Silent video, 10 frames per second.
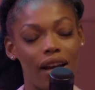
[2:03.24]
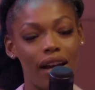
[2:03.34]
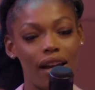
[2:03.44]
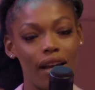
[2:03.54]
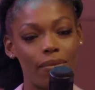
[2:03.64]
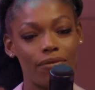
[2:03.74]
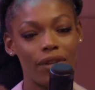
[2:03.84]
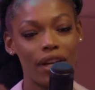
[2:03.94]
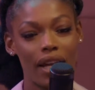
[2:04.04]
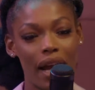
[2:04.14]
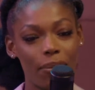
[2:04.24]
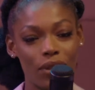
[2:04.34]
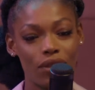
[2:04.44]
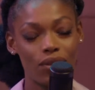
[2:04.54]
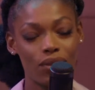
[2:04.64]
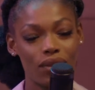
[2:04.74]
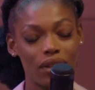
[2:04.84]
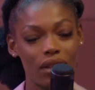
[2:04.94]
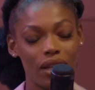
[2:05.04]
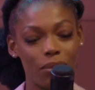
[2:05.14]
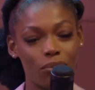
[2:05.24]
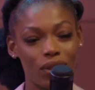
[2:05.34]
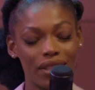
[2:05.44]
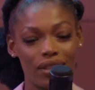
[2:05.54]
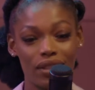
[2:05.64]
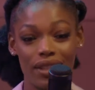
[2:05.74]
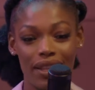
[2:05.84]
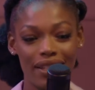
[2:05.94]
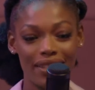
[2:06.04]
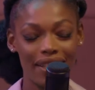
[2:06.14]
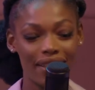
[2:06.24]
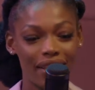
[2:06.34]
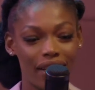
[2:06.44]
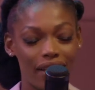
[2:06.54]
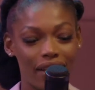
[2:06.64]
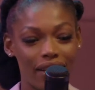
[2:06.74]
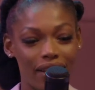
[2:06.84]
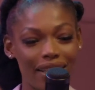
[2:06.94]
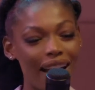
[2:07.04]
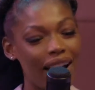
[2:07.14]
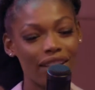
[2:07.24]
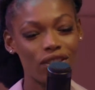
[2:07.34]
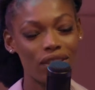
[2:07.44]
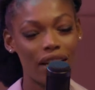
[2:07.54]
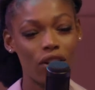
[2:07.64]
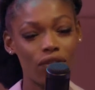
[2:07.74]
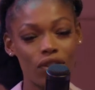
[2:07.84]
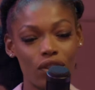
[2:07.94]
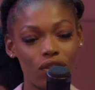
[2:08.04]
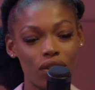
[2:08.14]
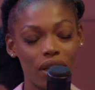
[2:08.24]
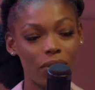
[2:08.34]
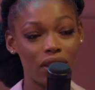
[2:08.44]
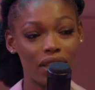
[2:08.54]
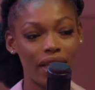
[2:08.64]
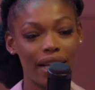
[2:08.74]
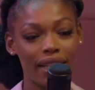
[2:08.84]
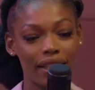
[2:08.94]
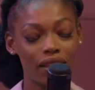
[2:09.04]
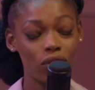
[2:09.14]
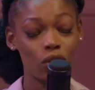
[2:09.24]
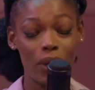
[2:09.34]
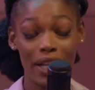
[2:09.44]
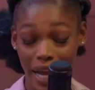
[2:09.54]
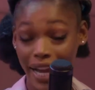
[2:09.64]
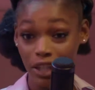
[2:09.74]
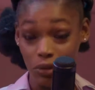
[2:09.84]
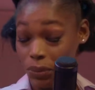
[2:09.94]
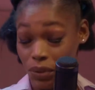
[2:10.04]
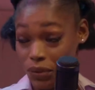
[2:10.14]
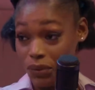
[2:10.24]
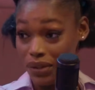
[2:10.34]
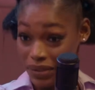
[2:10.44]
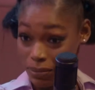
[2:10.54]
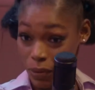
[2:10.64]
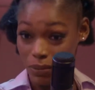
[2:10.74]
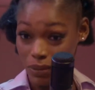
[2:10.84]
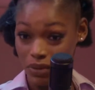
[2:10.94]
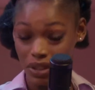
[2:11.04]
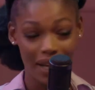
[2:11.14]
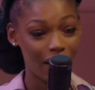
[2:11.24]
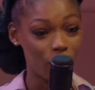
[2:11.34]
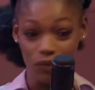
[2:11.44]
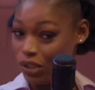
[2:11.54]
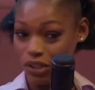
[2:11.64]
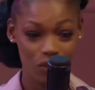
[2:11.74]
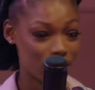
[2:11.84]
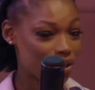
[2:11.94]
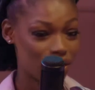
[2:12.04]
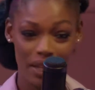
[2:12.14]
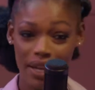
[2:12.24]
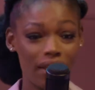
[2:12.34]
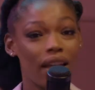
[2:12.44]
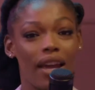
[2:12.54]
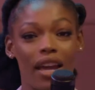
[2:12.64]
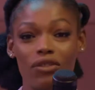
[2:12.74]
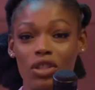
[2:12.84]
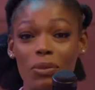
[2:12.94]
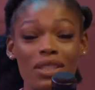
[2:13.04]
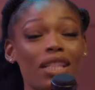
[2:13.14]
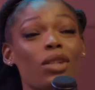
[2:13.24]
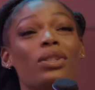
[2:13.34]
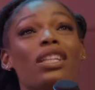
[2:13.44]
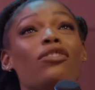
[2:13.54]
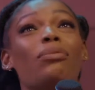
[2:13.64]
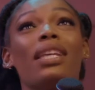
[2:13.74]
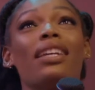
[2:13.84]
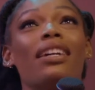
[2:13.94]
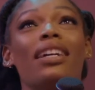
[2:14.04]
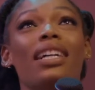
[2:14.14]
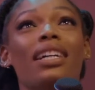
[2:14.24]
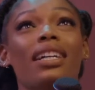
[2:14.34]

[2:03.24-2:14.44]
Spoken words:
I am very happy to embrace the good things. And yeah, I love this country. I'm not going to lie. Even though I agree with you, there is problems. I love the country to death. If someone said they would give me a